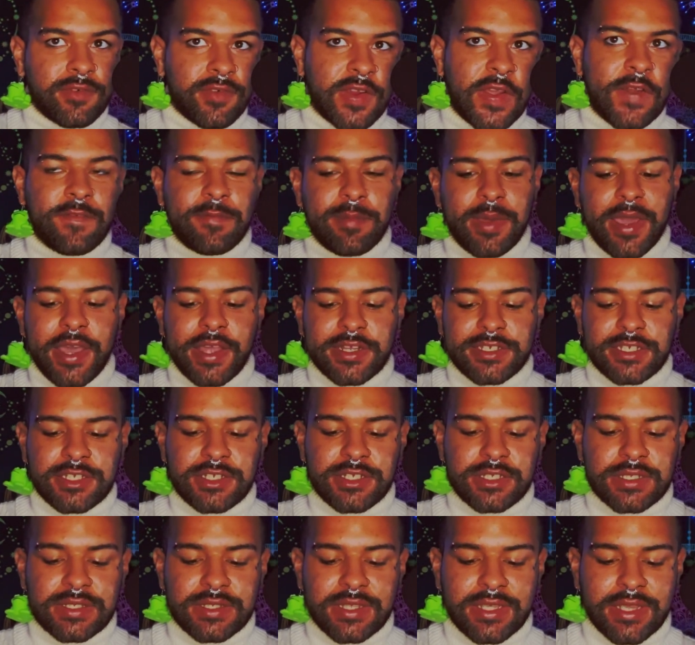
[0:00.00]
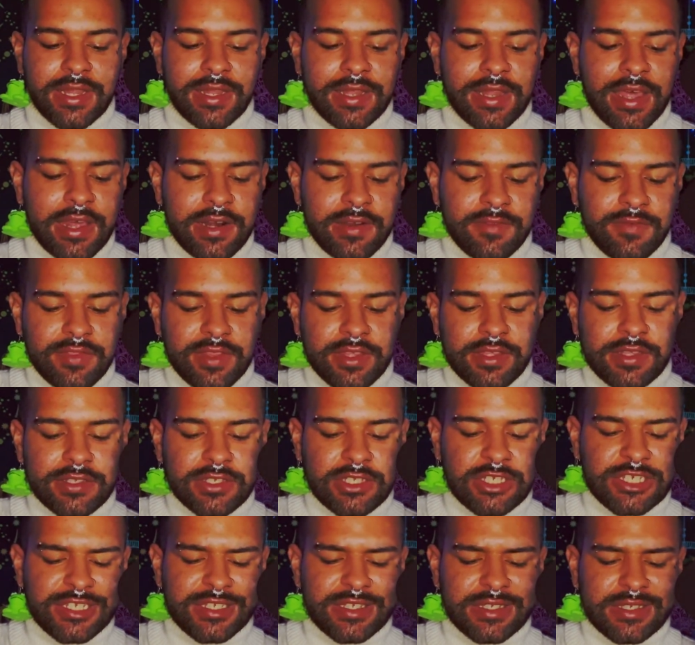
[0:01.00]
rough patch and just like a lot of
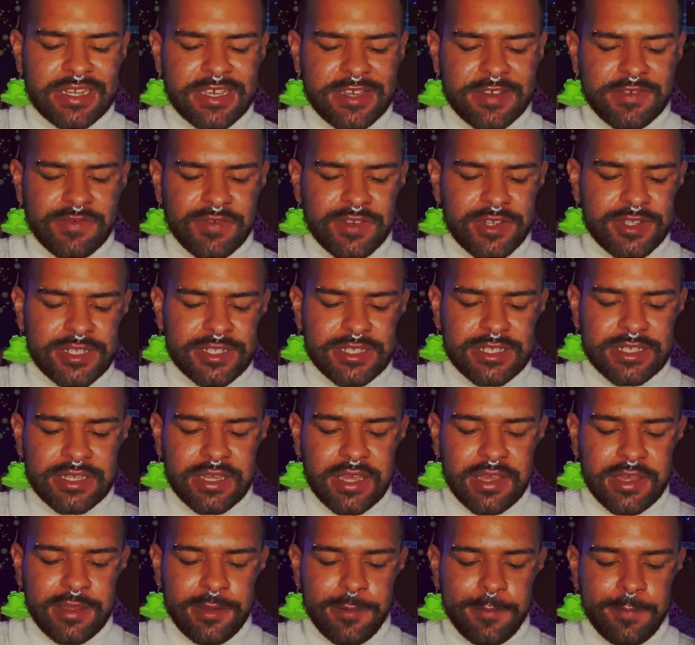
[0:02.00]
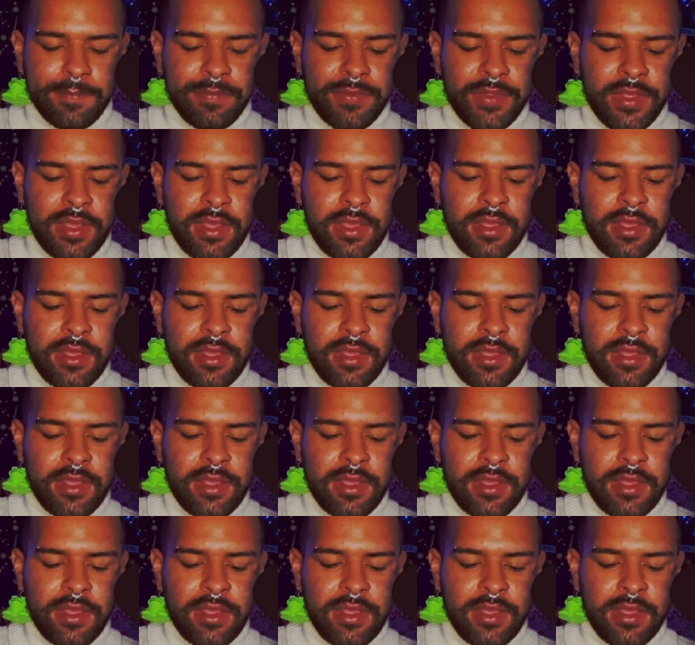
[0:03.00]
things, just not really, um,